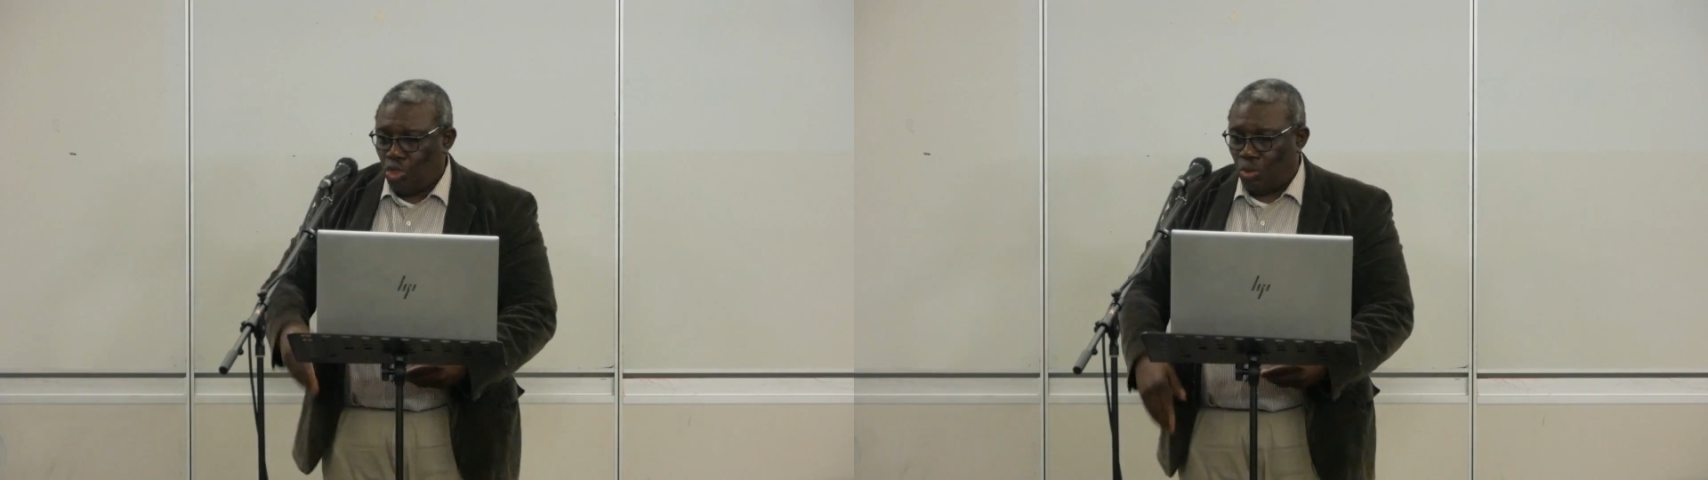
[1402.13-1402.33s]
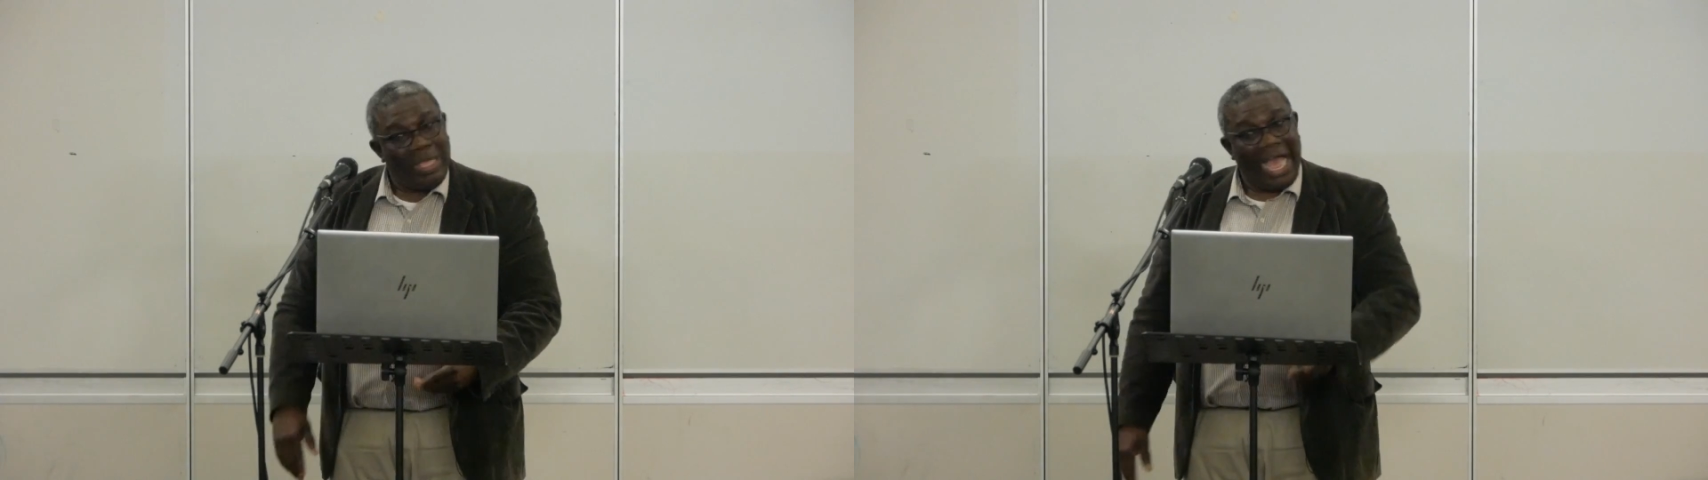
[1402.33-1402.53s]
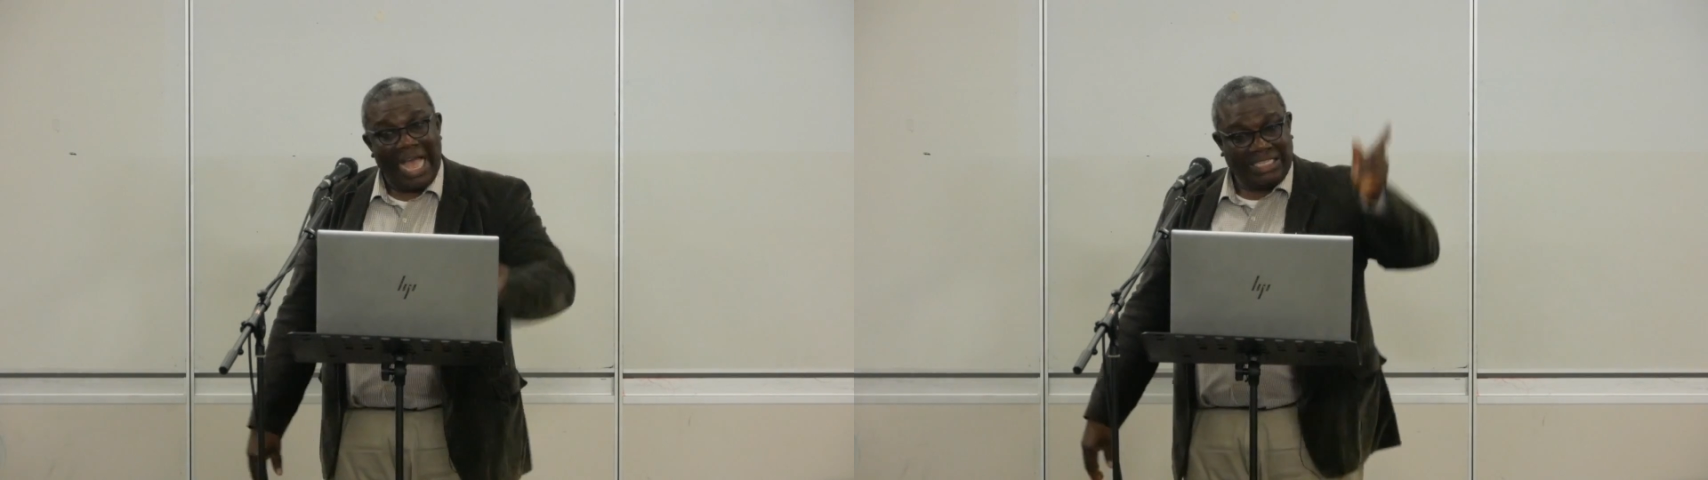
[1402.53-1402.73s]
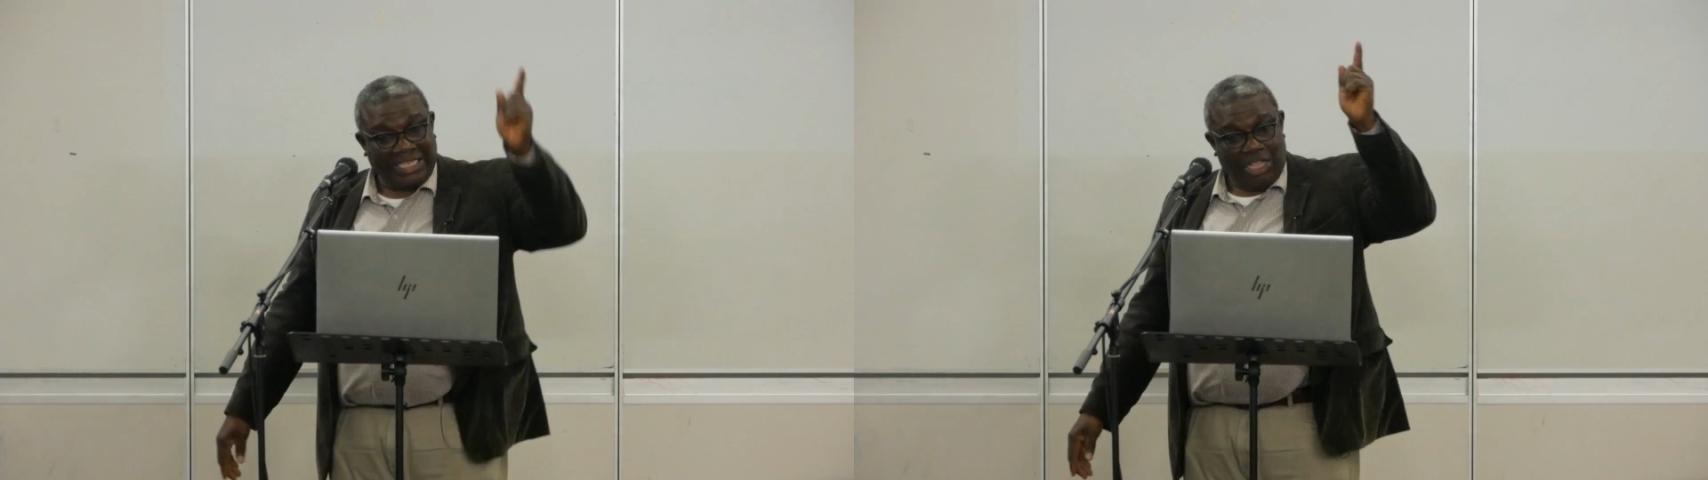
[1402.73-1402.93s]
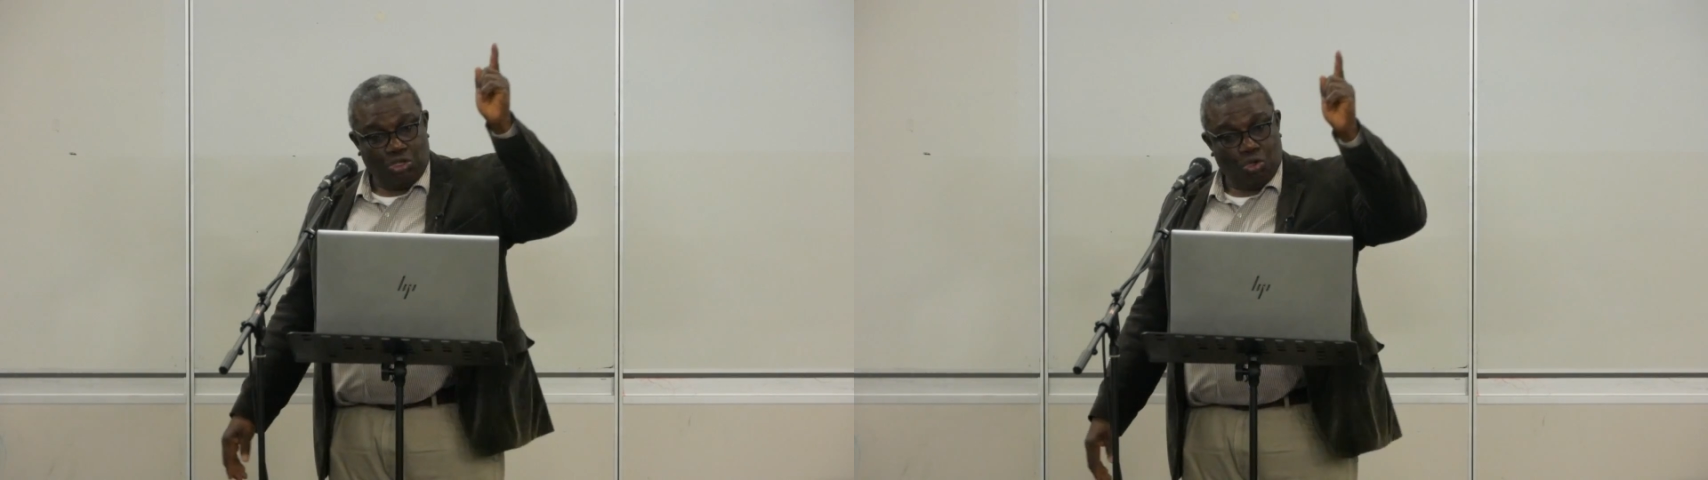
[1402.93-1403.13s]
you and
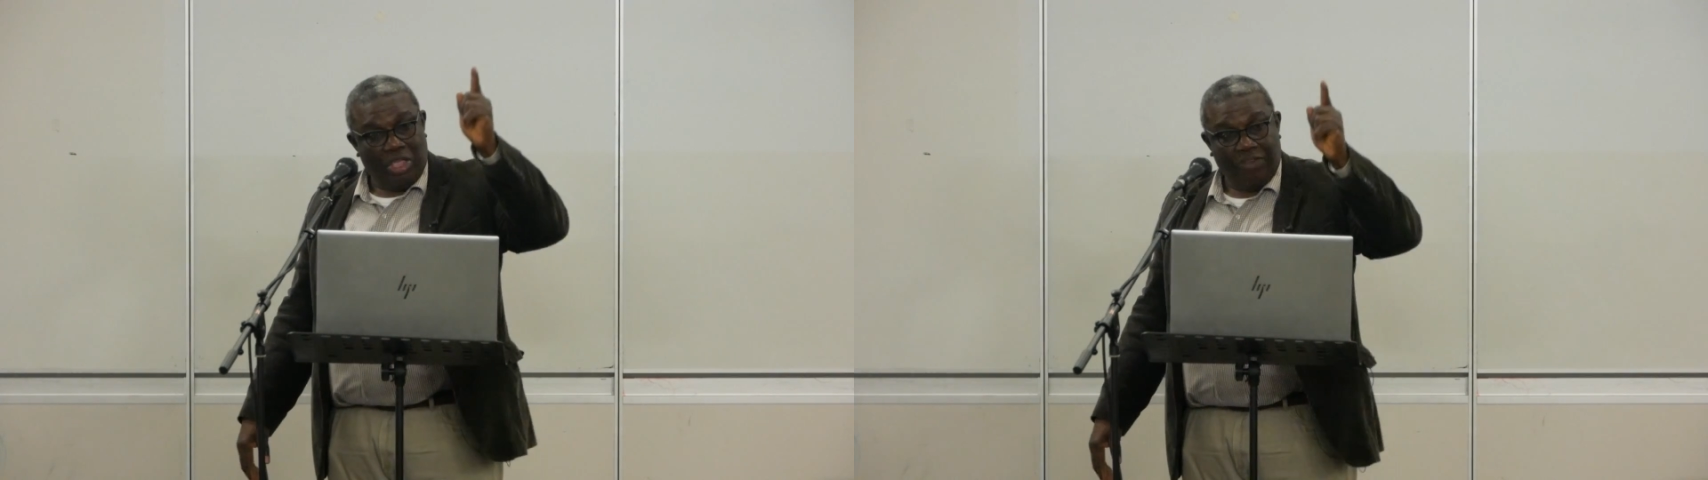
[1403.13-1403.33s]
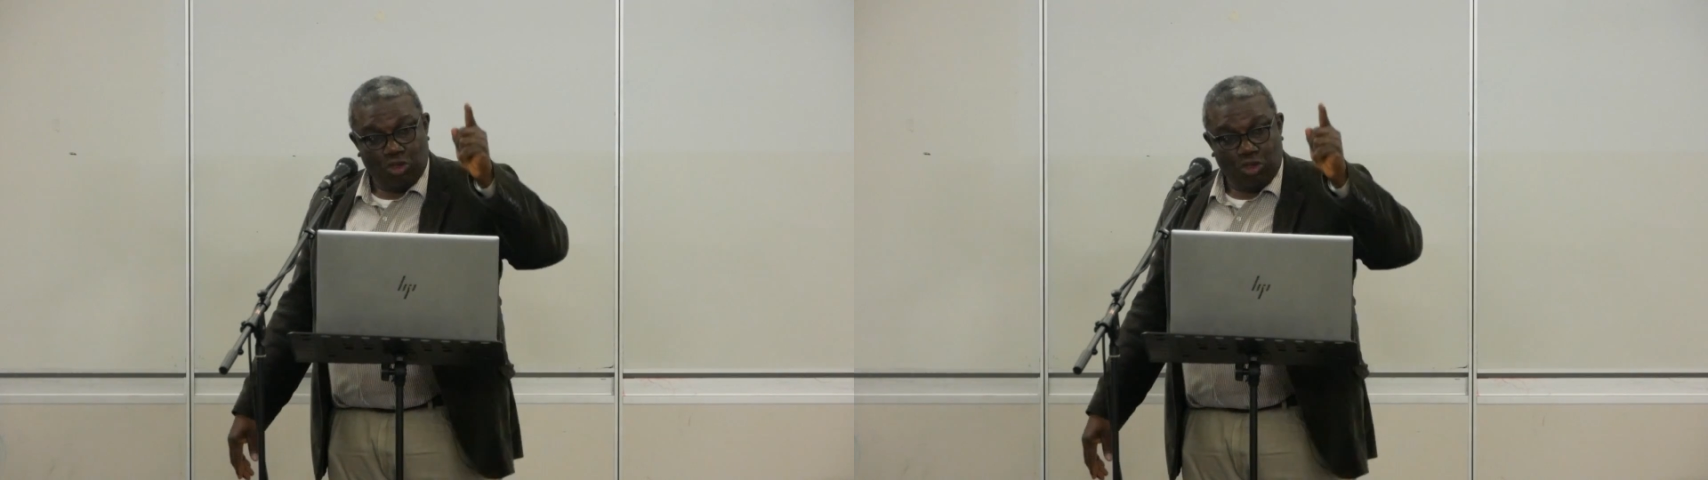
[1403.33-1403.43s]
tell you,